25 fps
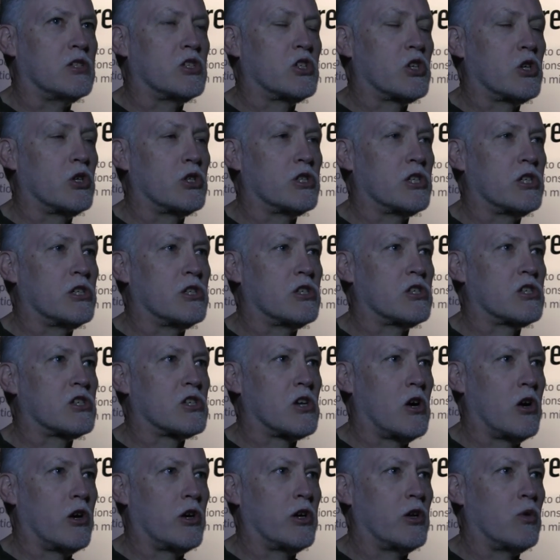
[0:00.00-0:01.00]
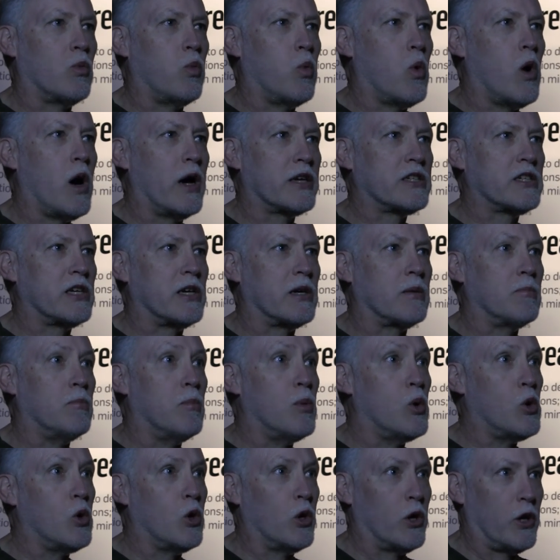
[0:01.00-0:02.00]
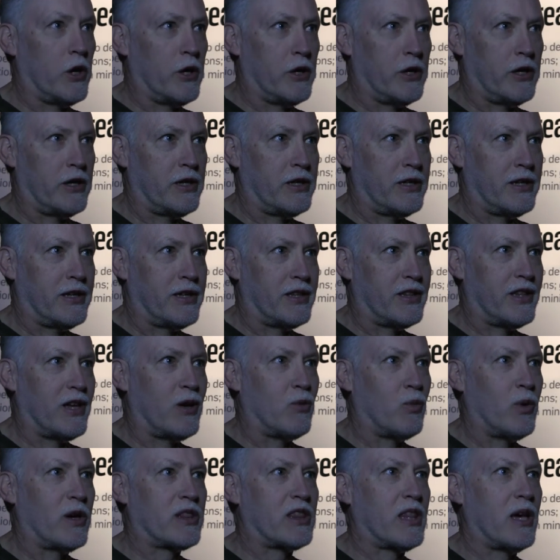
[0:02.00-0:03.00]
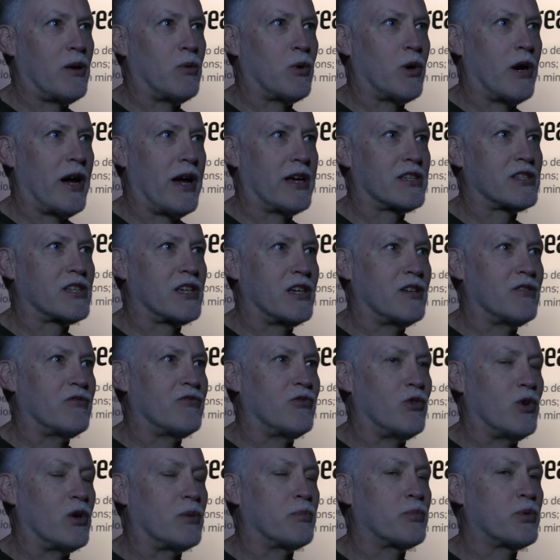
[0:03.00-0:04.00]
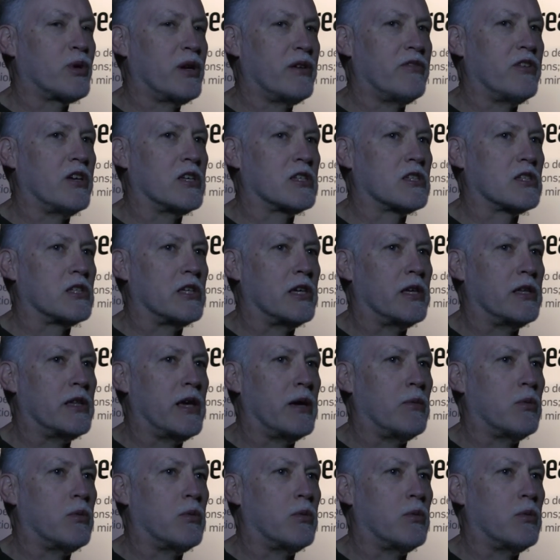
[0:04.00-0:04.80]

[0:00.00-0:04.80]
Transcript: churches started wanting more than what they were asking for previously.